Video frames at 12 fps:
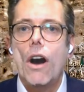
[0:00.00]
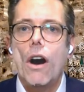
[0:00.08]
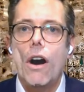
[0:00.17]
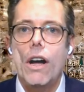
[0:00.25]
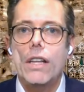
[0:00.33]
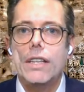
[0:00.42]

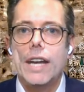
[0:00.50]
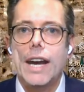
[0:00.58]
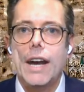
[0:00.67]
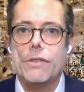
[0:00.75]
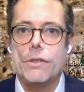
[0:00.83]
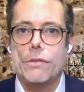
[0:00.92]
on
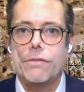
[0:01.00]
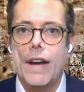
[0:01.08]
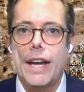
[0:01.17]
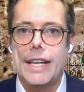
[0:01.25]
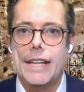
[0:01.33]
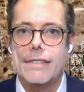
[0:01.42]
household
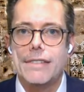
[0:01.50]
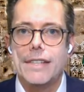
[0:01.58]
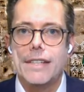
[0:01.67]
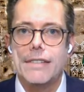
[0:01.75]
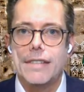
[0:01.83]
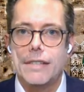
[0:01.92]

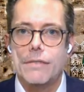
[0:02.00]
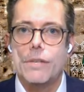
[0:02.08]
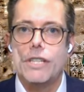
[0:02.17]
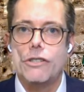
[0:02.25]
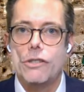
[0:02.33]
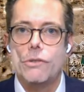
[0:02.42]
finances and
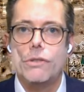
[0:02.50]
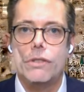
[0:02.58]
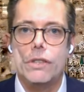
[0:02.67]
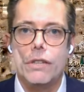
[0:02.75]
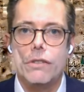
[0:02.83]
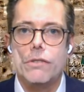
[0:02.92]
reduce
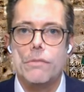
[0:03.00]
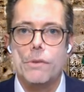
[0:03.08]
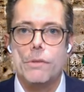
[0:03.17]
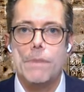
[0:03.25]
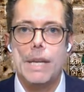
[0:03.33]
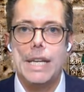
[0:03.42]

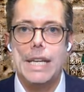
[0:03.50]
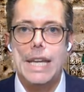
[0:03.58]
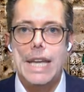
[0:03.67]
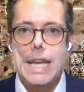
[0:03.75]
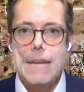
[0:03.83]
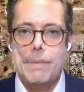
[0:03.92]
consumer spending.
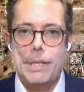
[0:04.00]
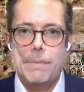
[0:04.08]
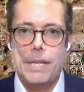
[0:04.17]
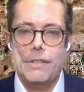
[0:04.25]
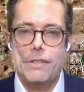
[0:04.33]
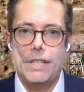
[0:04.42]
But the
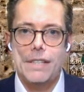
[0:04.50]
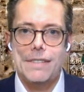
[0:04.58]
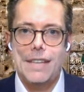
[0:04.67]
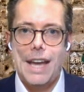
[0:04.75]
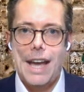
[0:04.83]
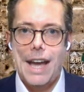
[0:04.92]
big concern is